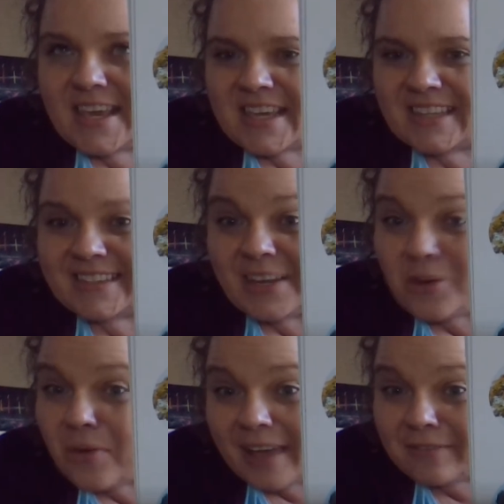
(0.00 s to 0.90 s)
is they
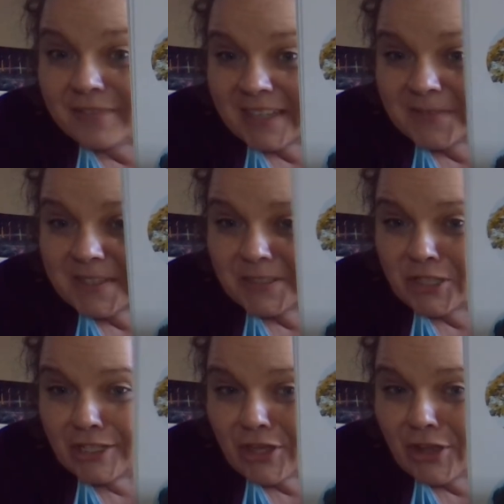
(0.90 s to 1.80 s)
don't have leaves that
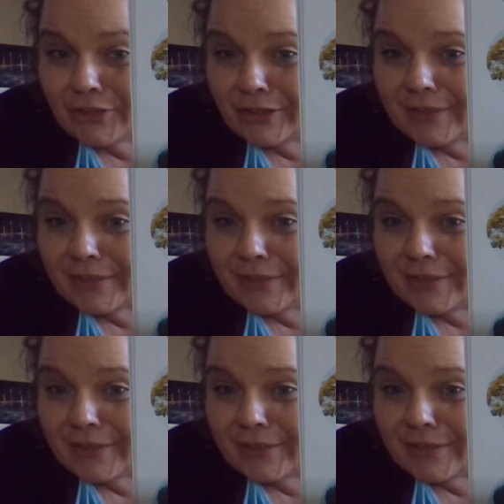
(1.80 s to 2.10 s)
change color.